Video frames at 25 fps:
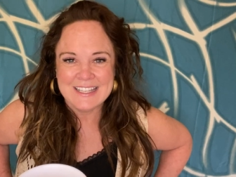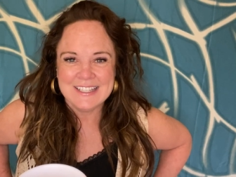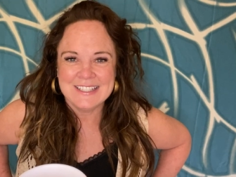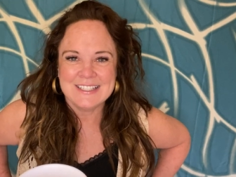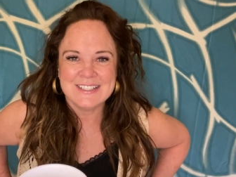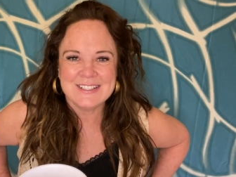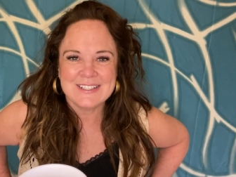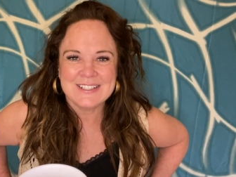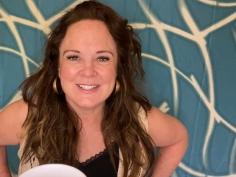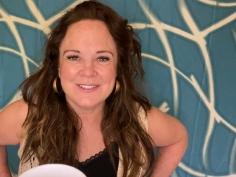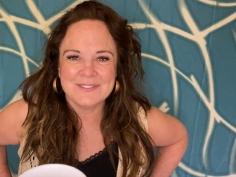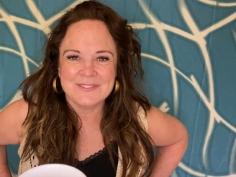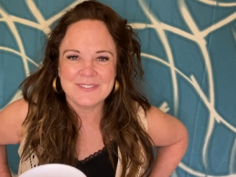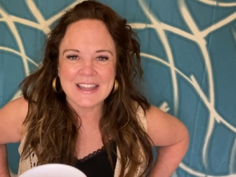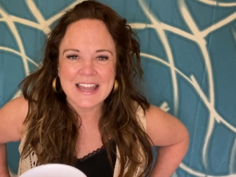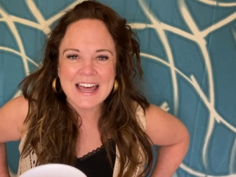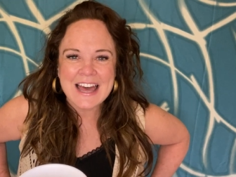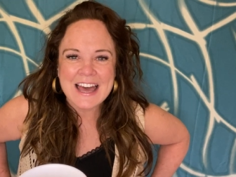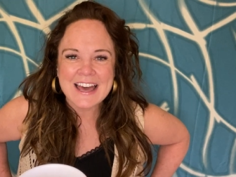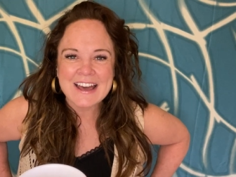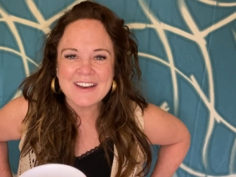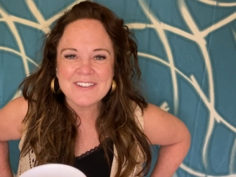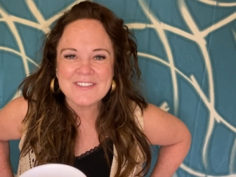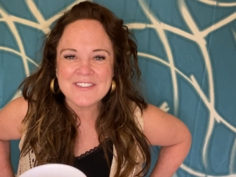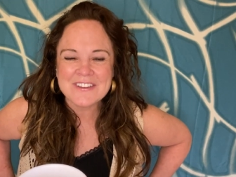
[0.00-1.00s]
Do some
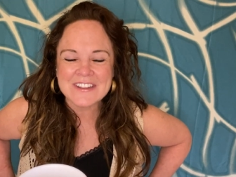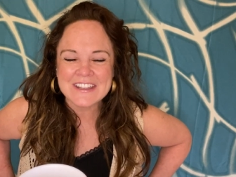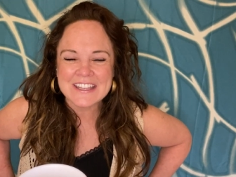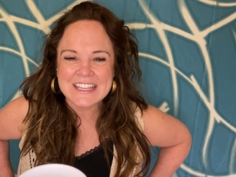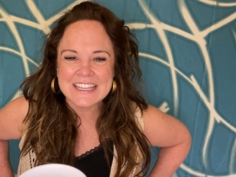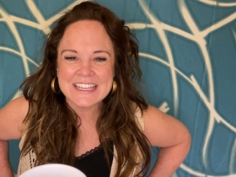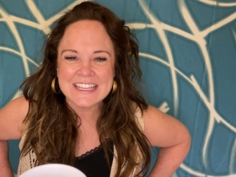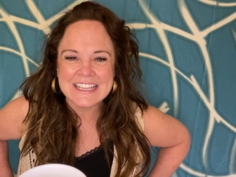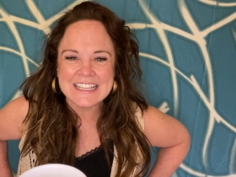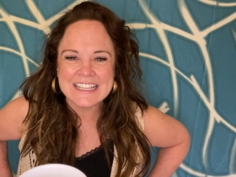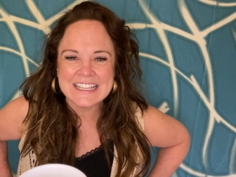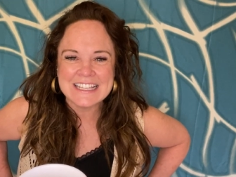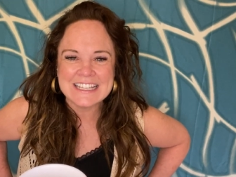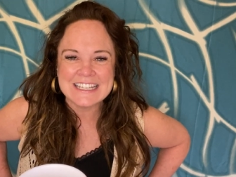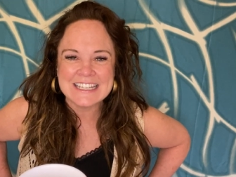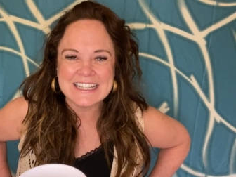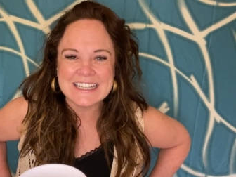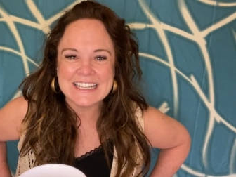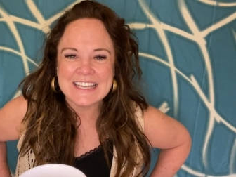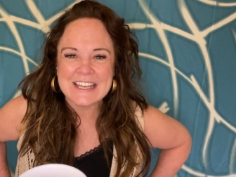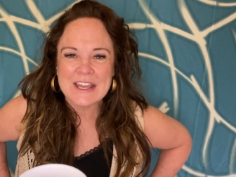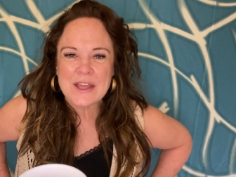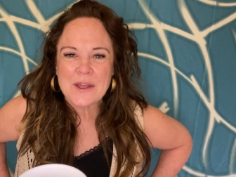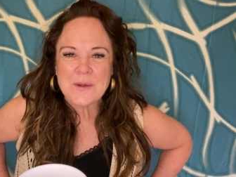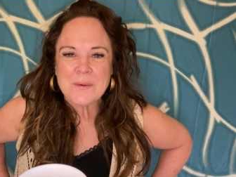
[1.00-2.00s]
laughing.